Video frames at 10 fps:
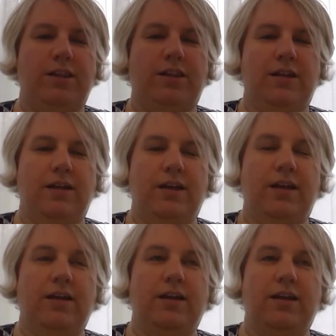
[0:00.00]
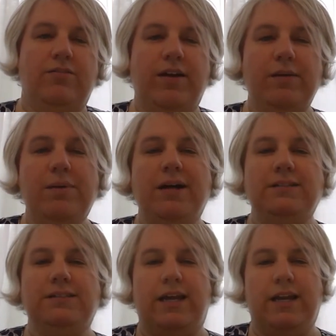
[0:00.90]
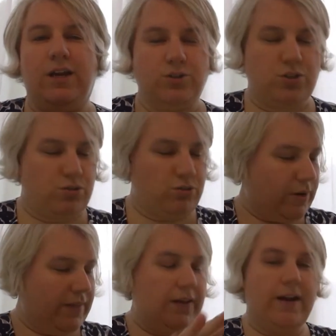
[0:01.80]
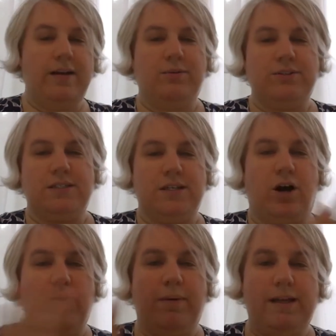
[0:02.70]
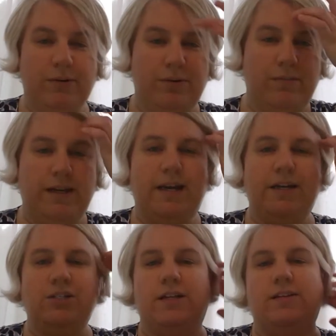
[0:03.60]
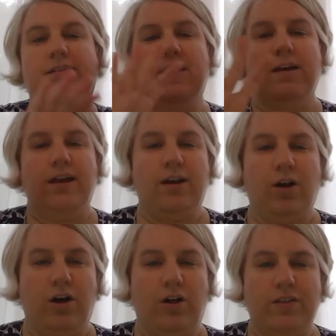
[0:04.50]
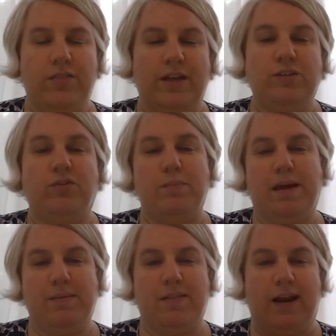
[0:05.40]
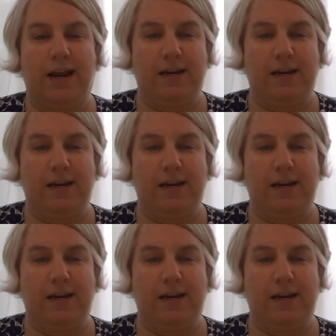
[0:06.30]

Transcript: the conveyor belt and it goes through and they're able to see all my liquid medications and all the things for the baby that I